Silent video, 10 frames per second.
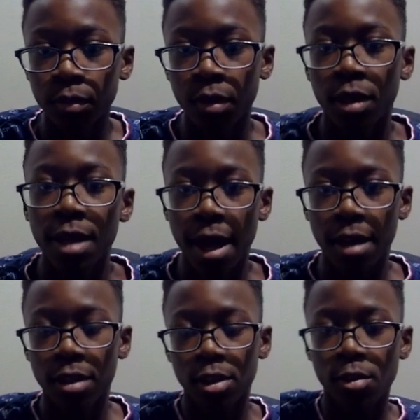
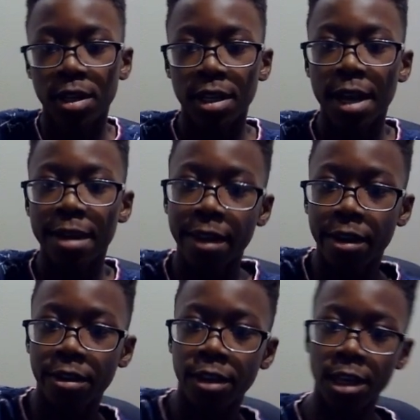Yeah, so in the end
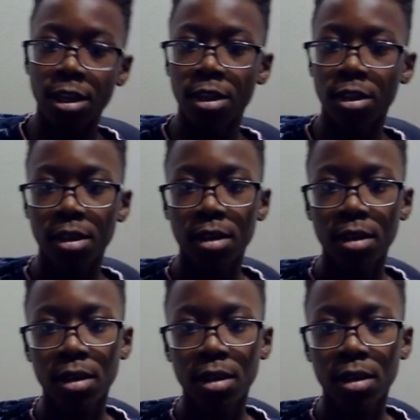there, this is...